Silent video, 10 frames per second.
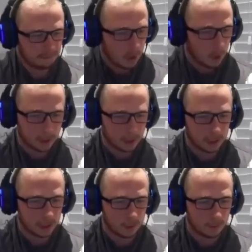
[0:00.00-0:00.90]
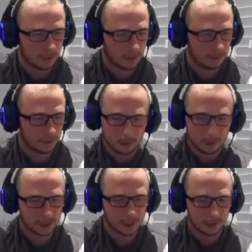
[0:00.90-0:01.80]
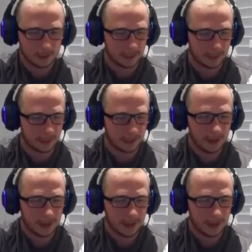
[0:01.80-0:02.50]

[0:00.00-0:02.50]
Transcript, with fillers: no one's going to stop you. No one's going right. to do anything.